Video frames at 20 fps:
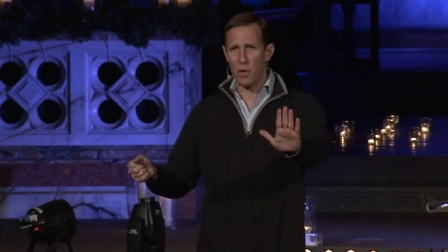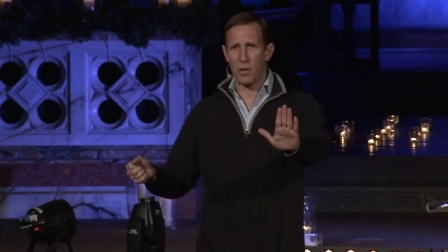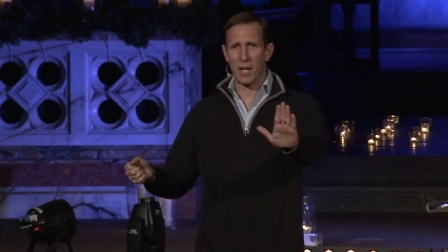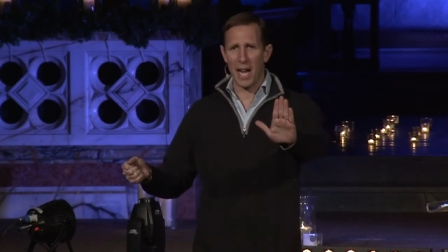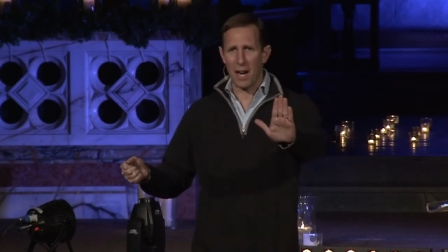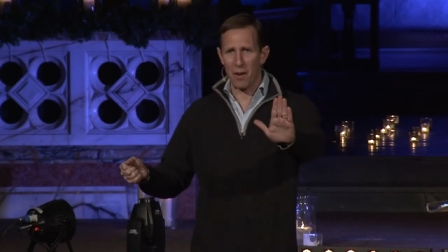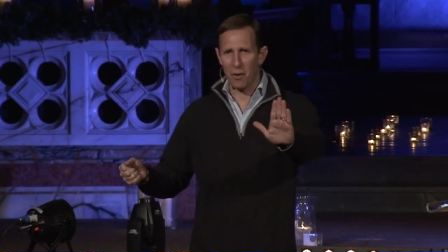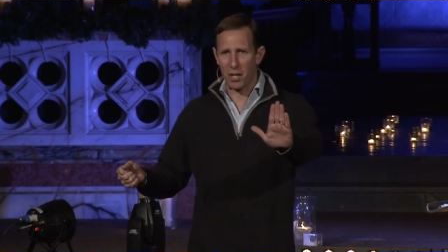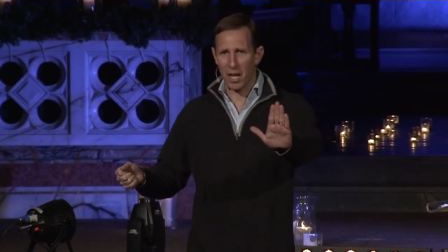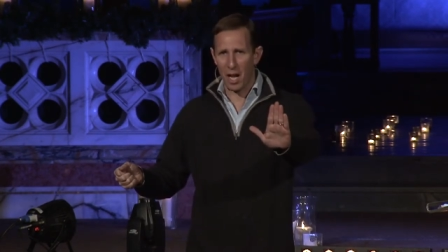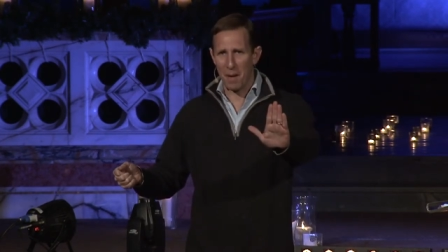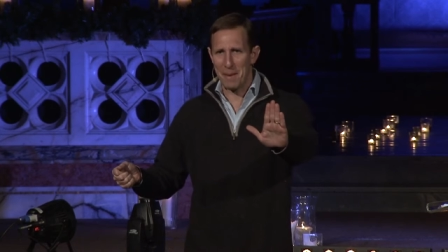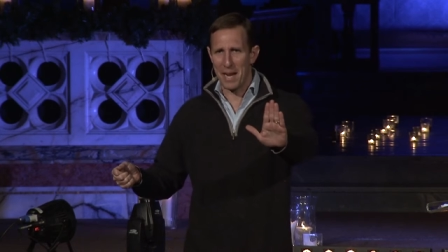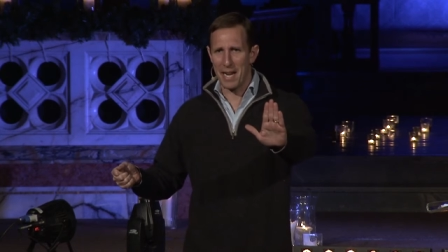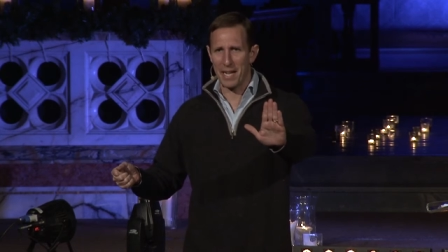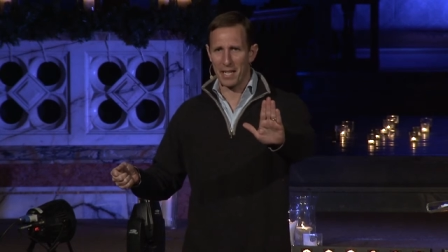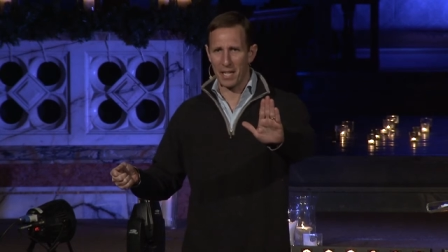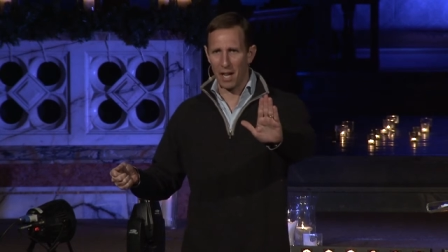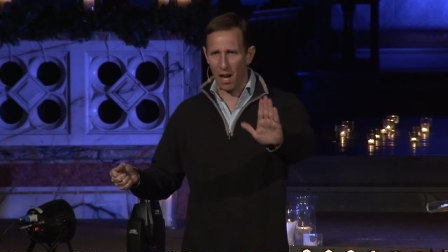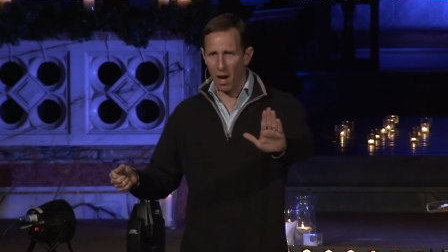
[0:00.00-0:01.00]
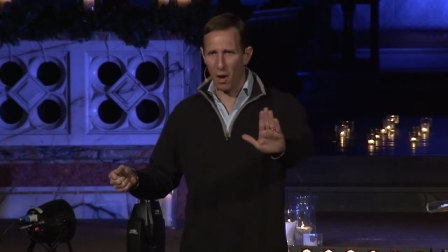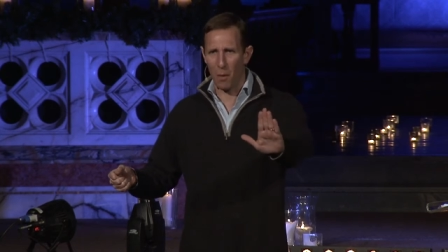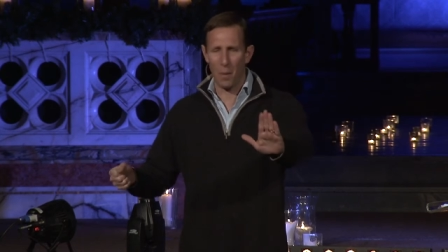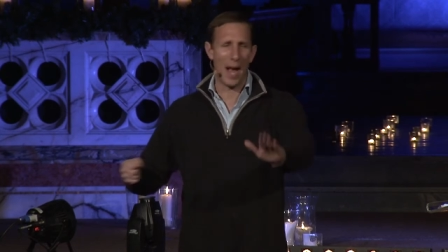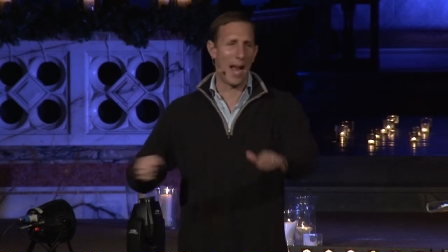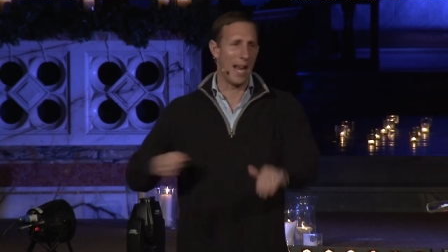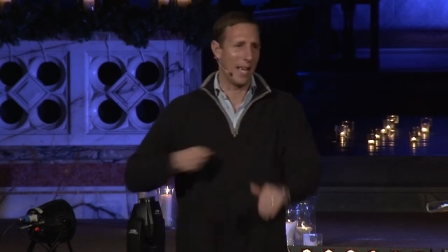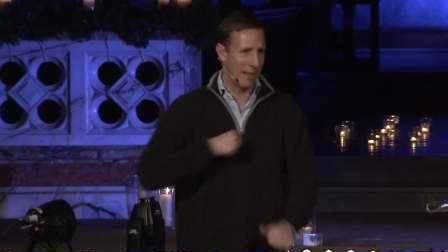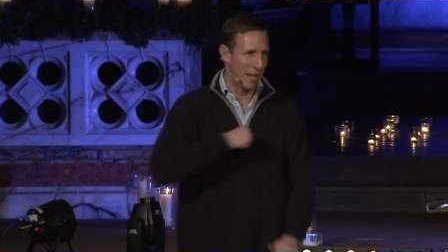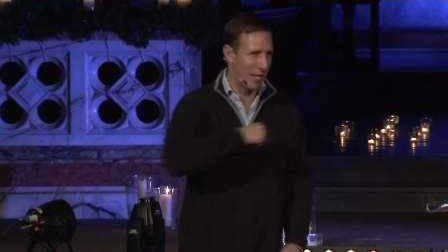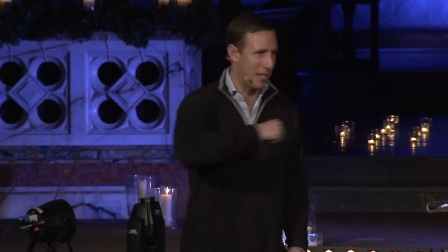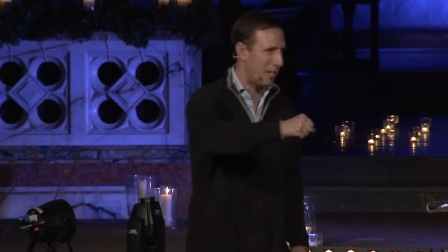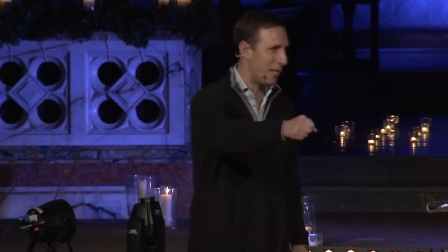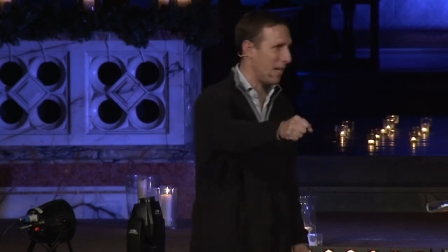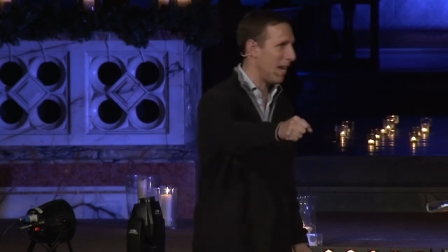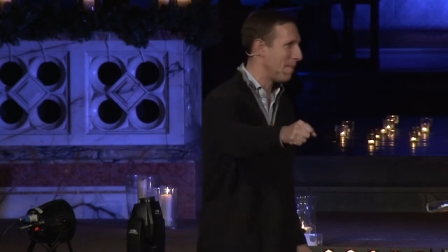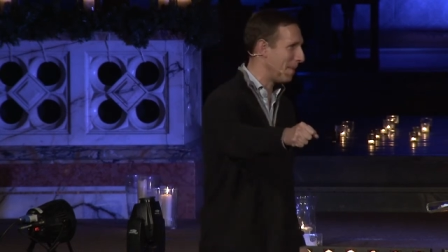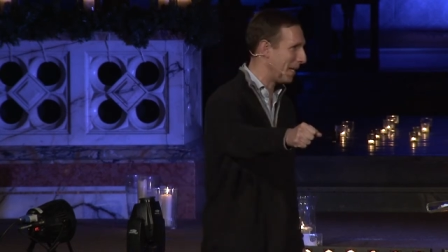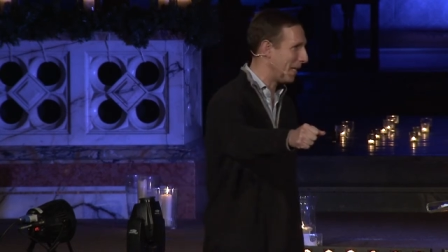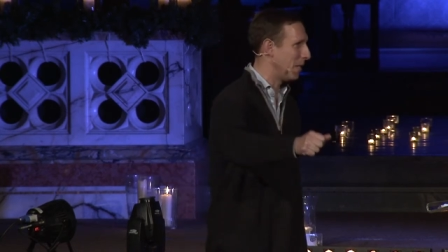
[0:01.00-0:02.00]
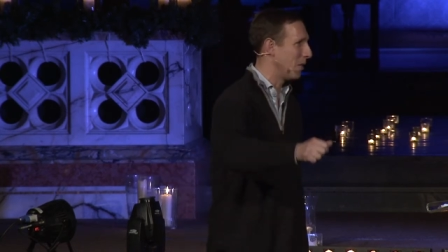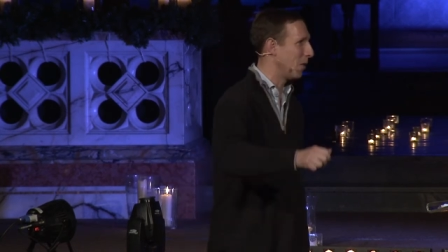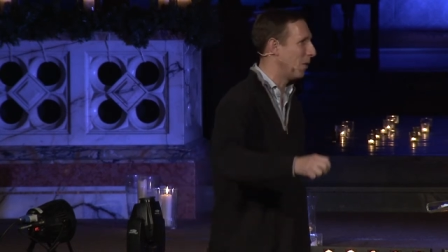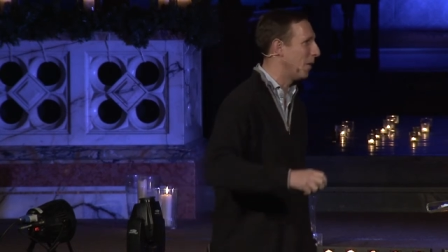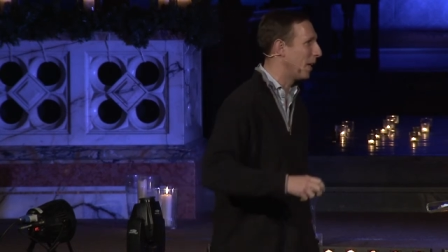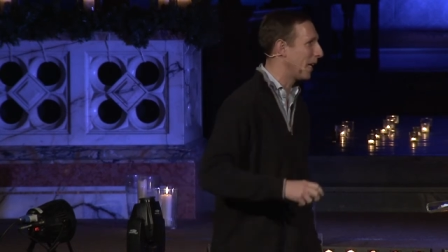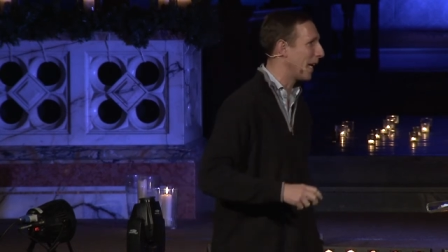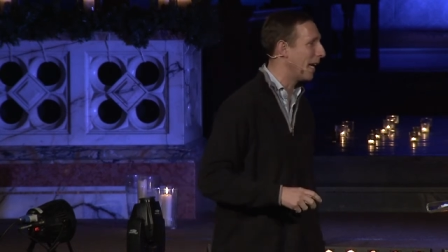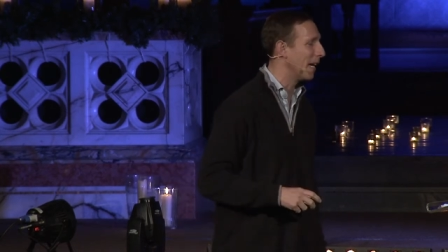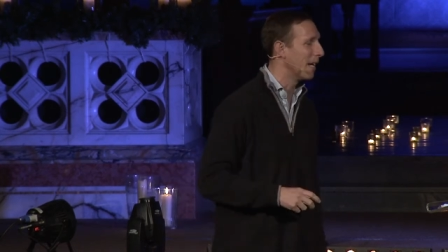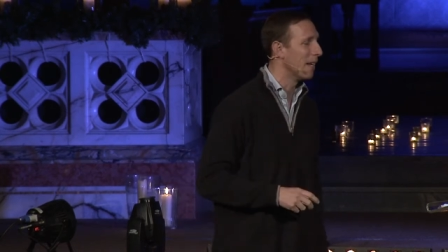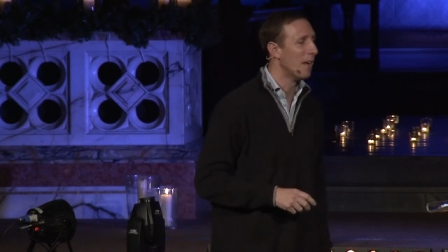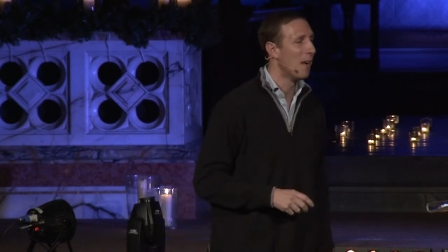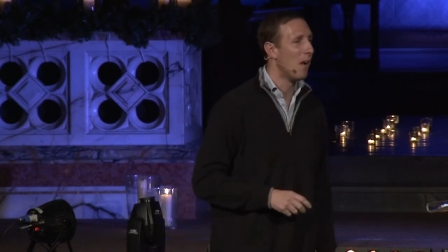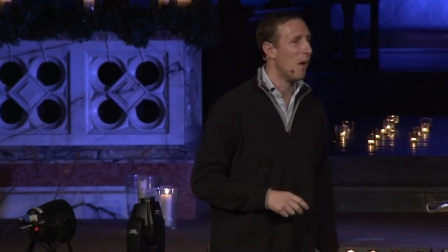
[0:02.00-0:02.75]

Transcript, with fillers: you cannot come in, go away, and then slamming the door again.